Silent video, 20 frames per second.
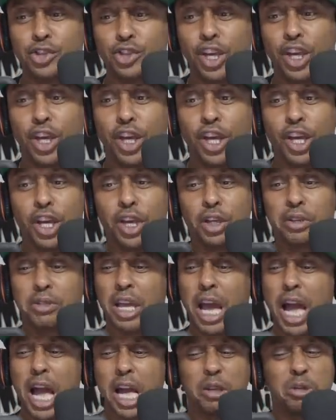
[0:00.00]
this. I'm gonna say this.
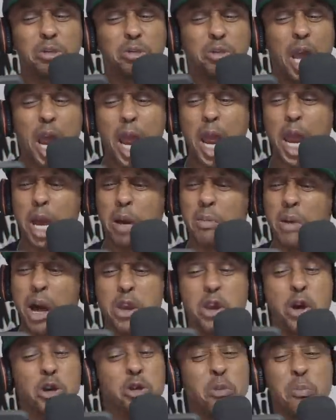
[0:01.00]
God damn. For the first
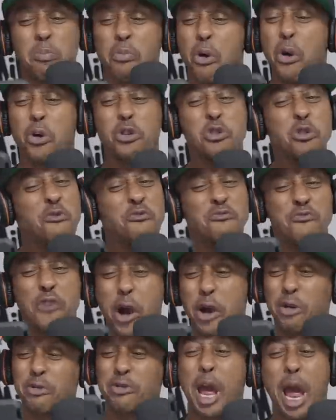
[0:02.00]
time, boy, you
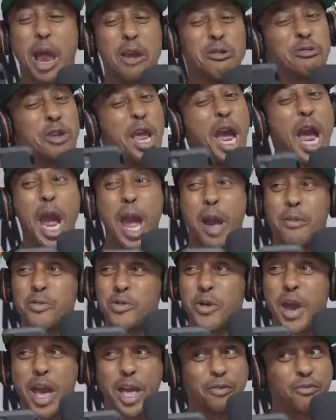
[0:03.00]
for the first time
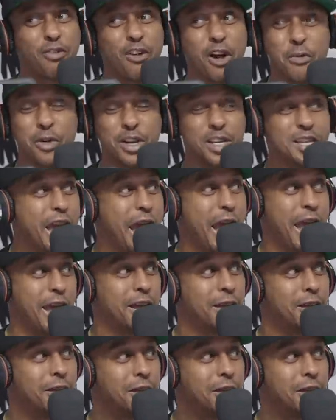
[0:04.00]
in life, for the first time